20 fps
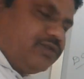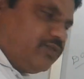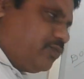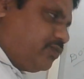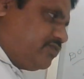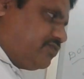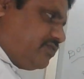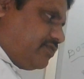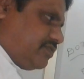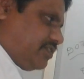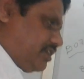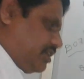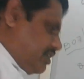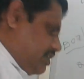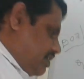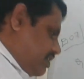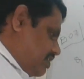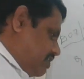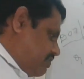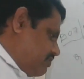which is the
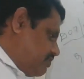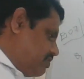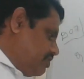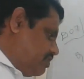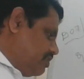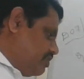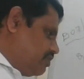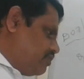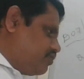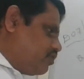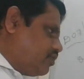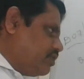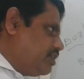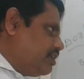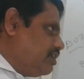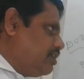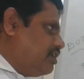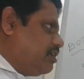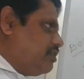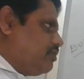nearest. So
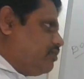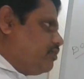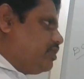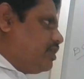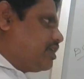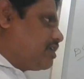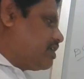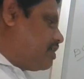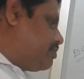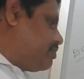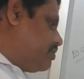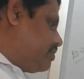here we are